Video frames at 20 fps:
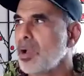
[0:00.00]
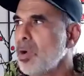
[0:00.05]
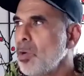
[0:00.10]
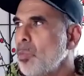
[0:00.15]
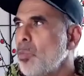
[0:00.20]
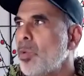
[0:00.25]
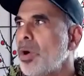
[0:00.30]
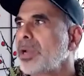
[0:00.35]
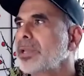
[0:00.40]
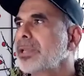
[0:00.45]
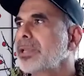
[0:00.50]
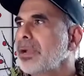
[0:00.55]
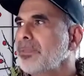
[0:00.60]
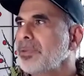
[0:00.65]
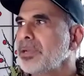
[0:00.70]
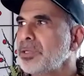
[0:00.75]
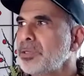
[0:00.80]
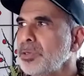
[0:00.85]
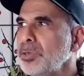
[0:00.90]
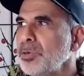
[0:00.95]
what can we
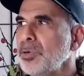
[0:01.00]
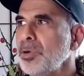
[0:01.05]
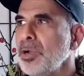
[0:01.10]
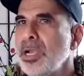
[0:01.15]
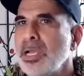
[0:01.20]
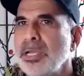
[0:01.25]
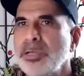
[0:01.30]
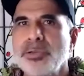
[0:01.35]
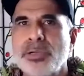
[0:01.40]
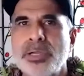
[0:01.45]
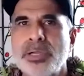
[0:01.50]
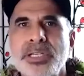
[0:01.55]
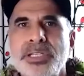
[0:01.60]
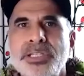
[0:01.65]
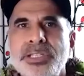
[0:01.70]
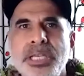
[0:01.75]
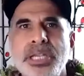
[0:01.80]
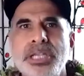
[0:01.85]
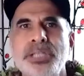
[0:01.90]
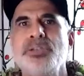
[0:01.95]
do to
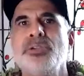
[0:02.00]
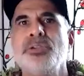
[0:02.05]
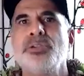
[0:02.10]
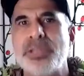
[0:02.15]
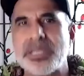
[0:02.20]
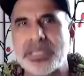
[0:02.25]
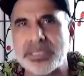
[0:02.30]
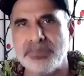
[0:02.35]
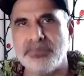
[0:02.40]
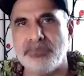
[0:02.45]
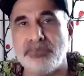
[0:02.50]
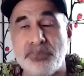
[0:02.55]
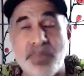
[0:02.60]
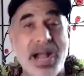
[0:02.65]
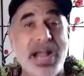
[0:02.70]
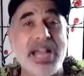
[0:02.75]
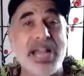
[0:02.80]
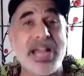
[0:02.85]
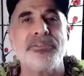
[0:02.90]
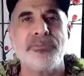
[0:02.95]
continue this
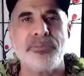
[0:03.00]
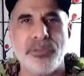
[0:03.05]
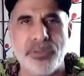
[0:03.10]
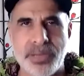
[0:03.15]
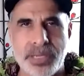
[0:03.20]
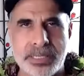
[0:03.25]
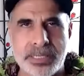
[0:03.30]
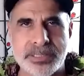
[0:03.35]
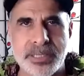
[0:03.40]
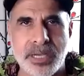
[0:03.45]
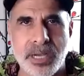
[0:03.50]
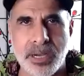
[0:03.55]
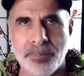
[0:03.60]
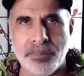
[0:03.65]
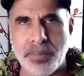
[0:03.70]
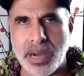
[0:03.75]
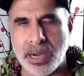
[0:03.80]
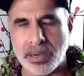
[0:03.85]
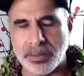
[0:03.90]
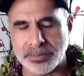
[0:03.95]
mindfulness
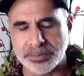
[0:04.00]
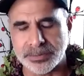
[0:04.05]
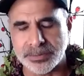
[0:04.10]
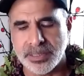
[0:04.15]
about